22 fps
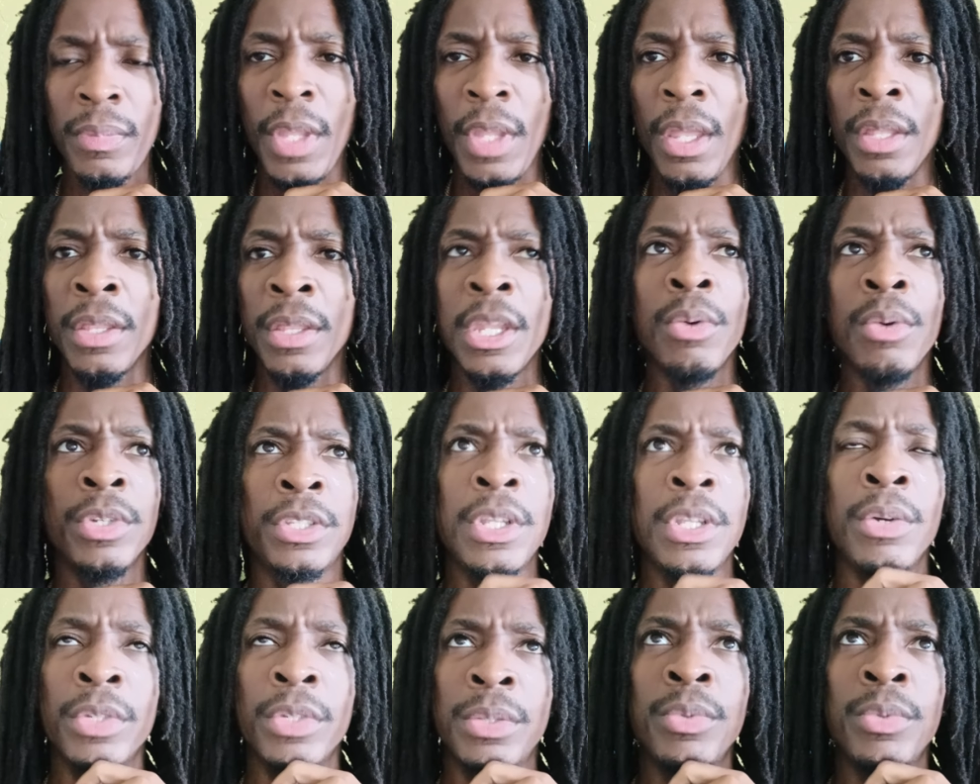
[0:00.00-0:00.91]
there was
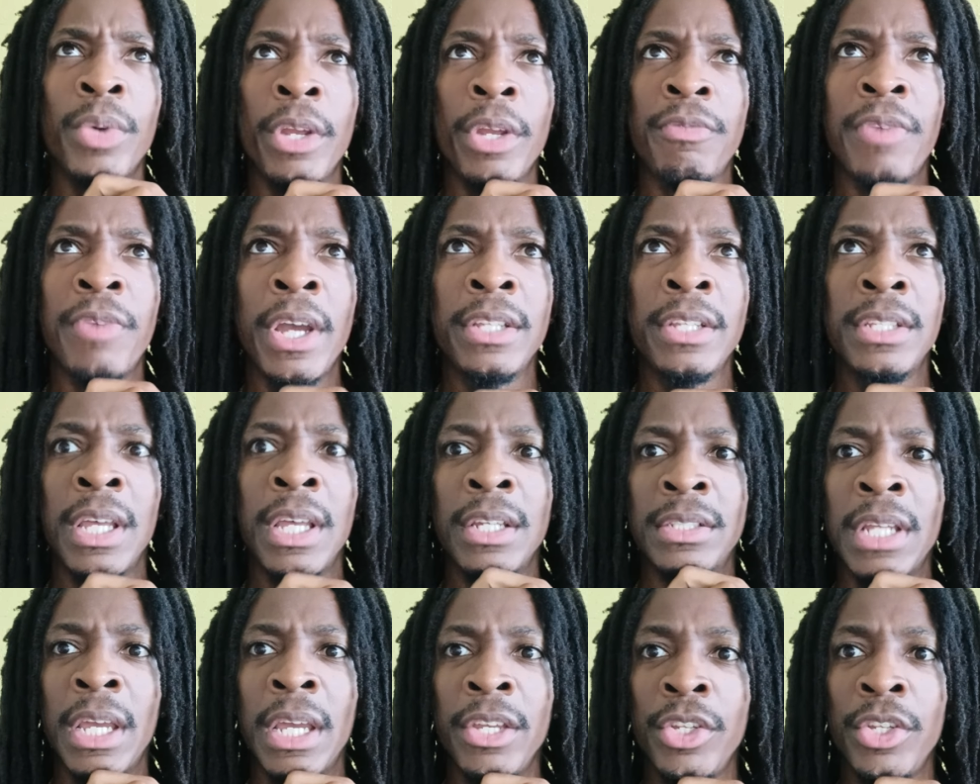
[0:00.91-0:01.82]
some great fights
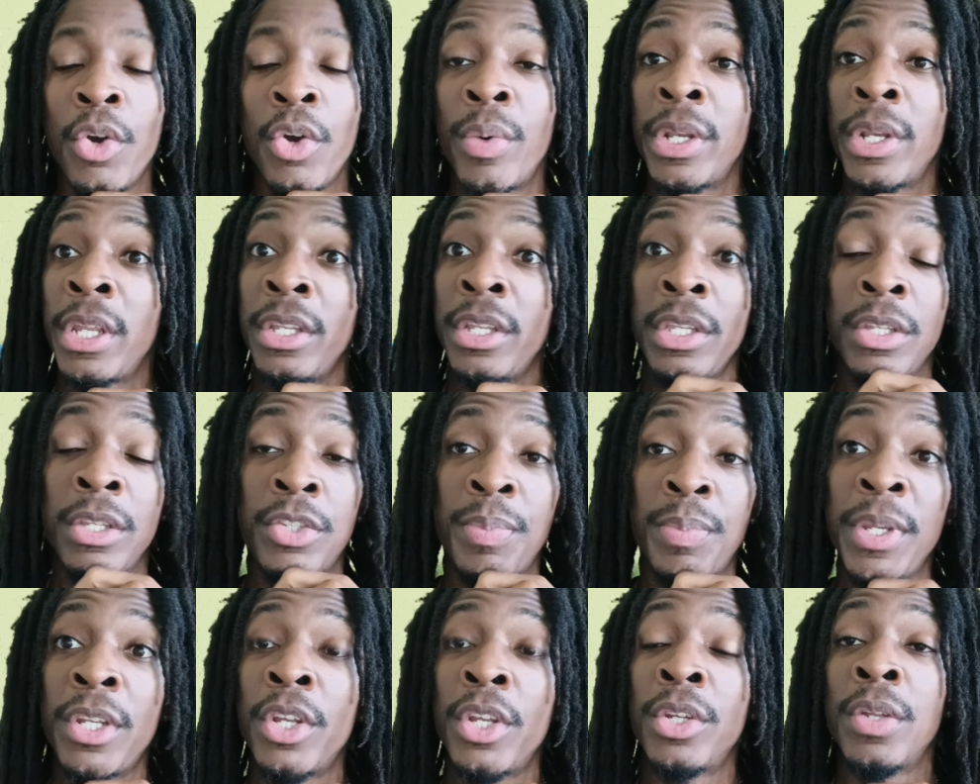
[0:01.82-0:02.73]
last night, you know. And then
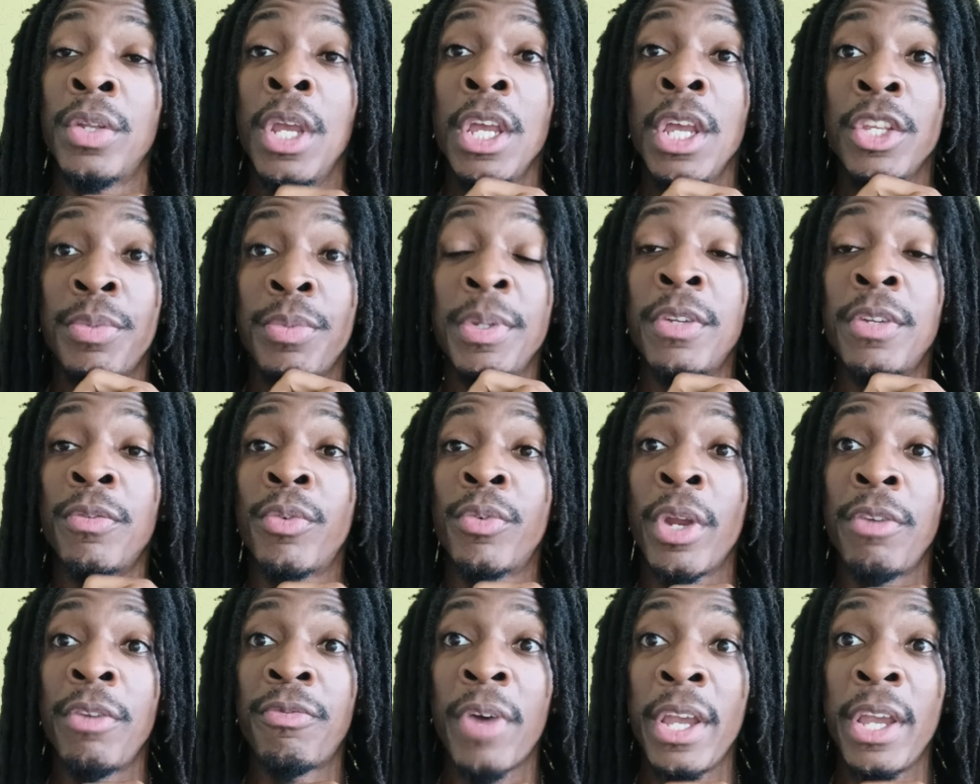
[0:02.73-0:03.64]
speaking of
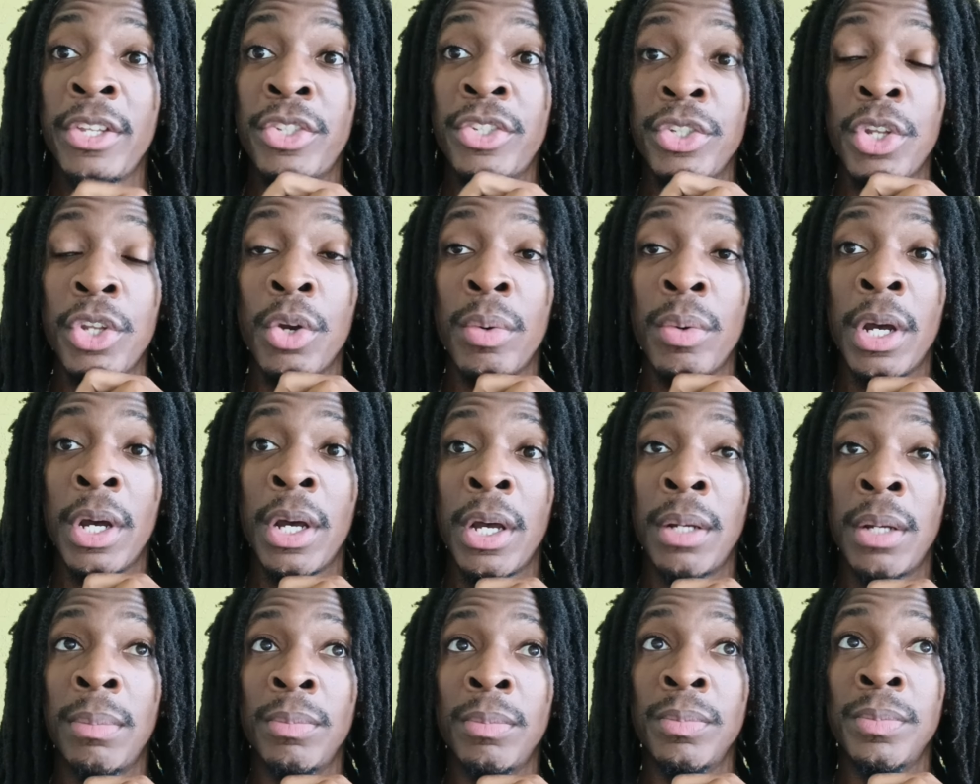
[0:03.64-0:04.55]
great fights, you
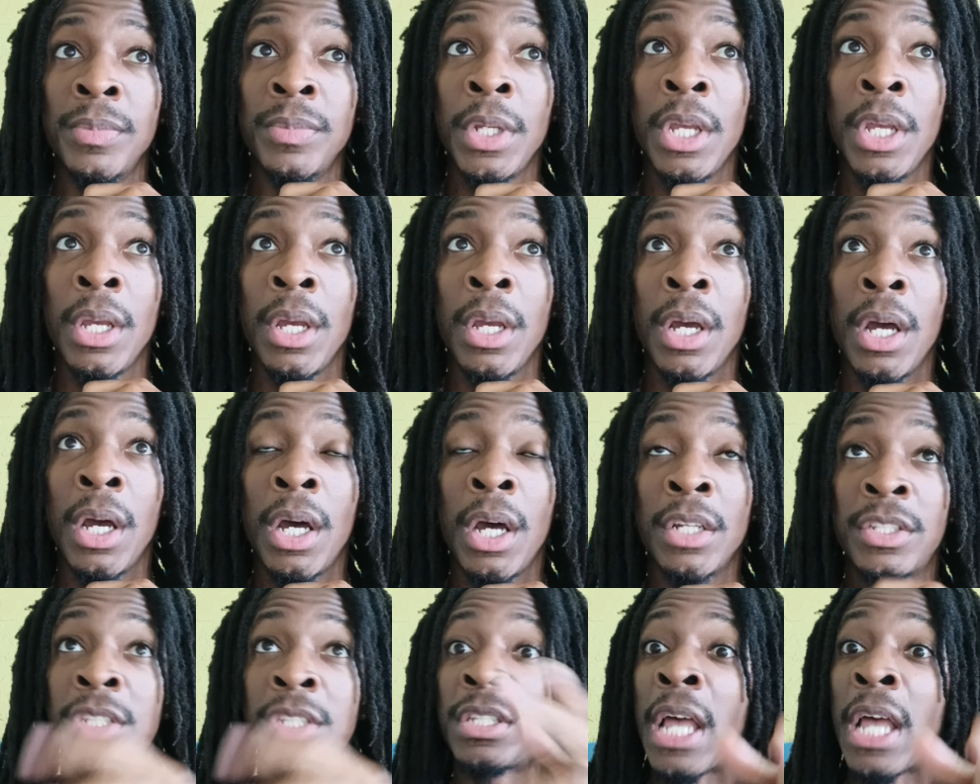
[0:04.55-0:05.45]
know,
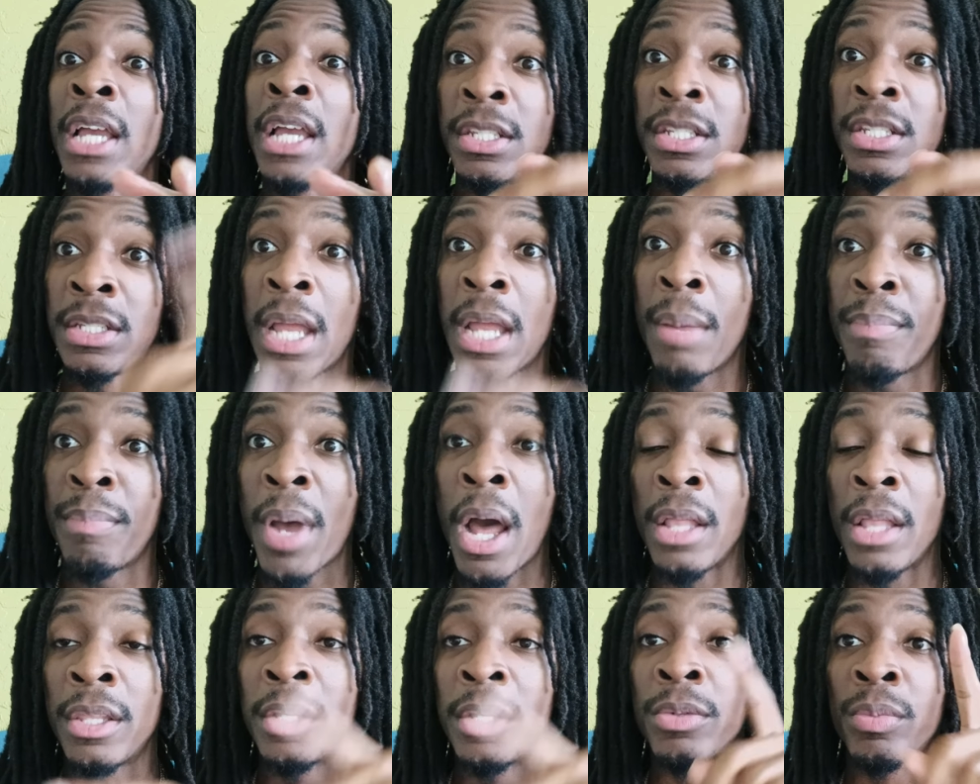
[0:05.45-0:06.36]
Sasaki stopped
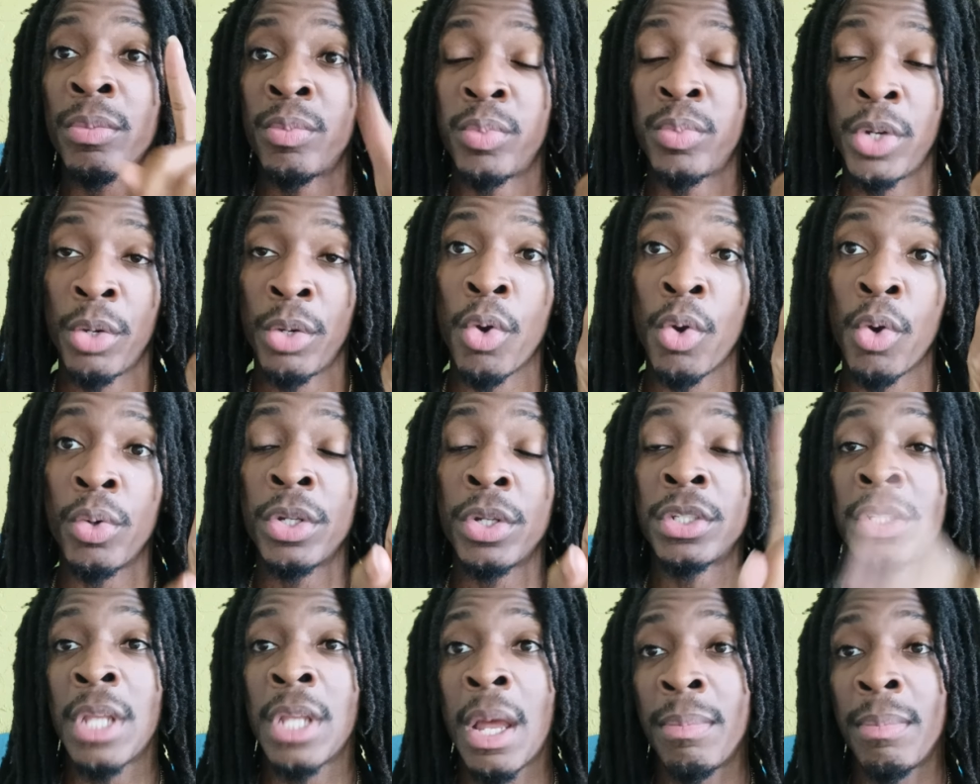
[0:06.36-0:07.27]
Bala, Hiroka
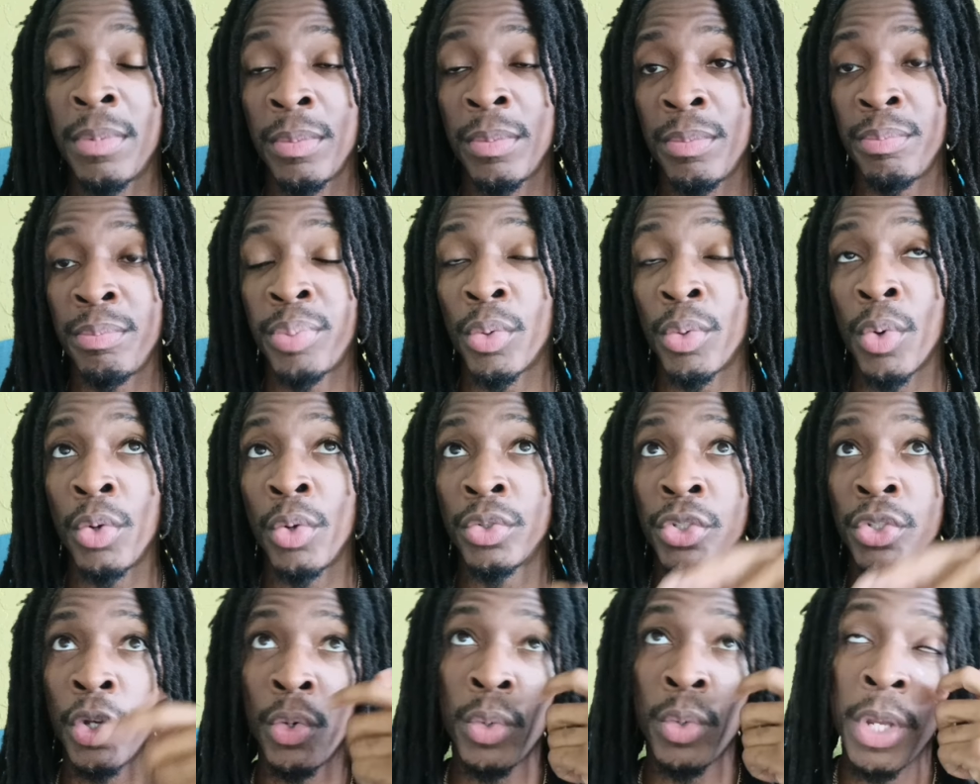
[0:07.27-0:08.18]
stopped
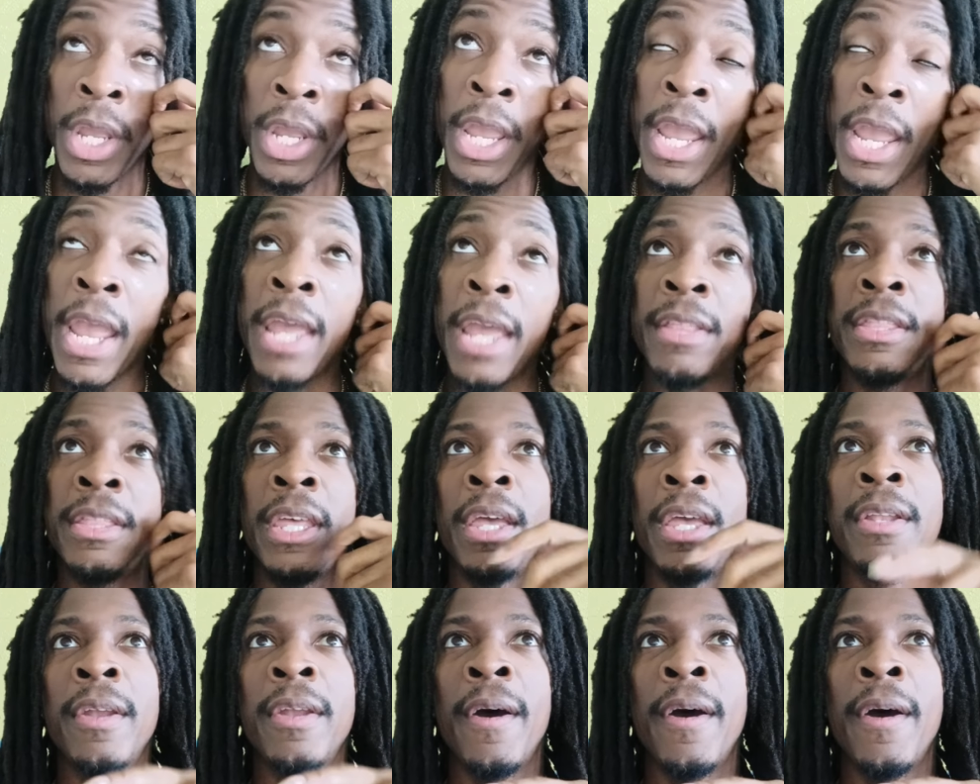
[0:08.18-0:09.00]
Barroso, and then